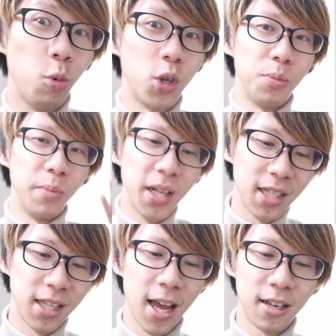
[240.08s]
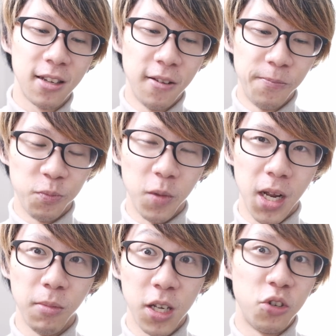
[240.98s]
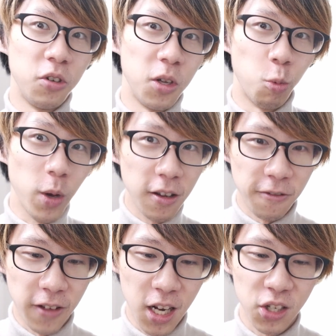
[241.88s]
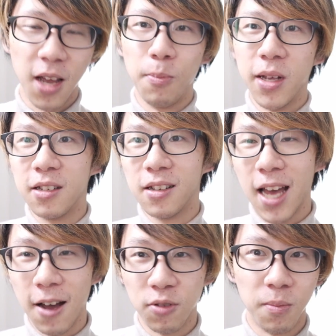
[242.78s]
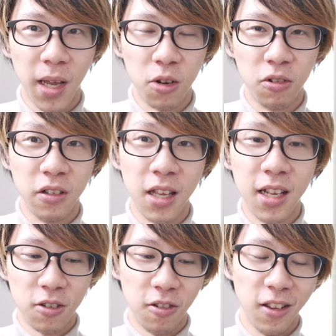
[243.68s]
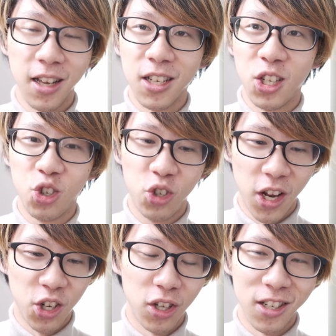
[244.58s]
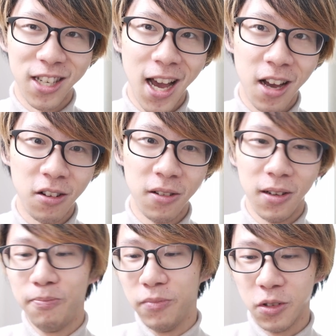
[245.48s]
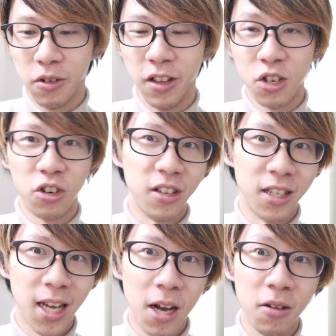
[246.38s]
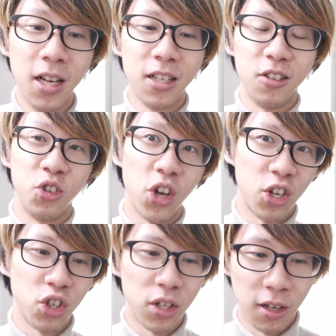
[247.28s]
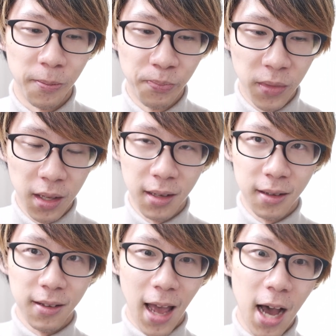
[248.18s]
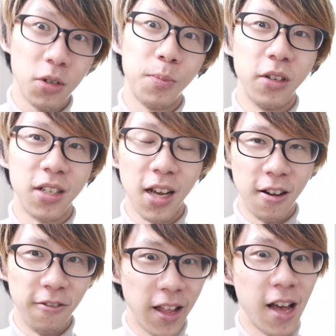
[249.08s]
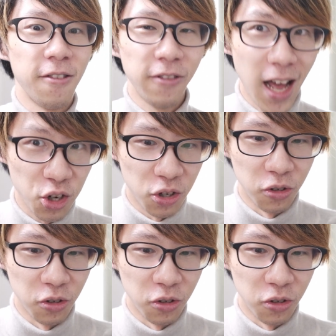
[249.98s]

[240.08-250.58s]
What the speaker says: which means that when I'm like shooting with a flash, I basically have to manually sort of like change the dial, sort of like turn the dial to change the output of that flash